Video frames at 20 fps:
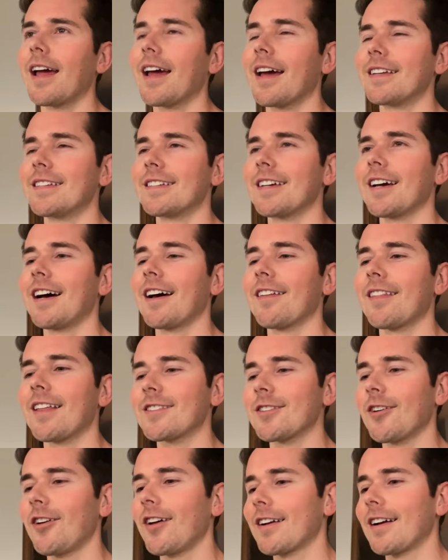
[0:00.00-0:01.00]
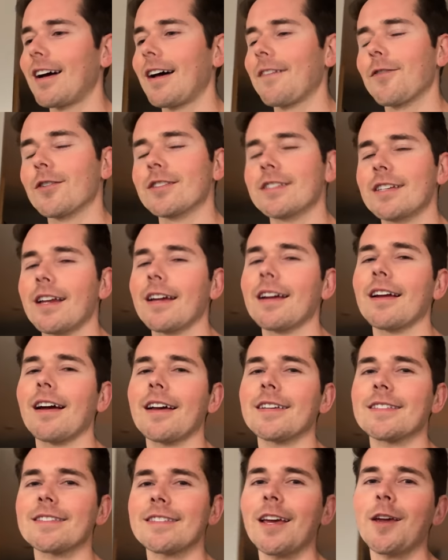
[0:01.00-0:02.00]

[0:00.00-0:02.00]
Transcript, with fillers: And uh, that's all I got for today, guys.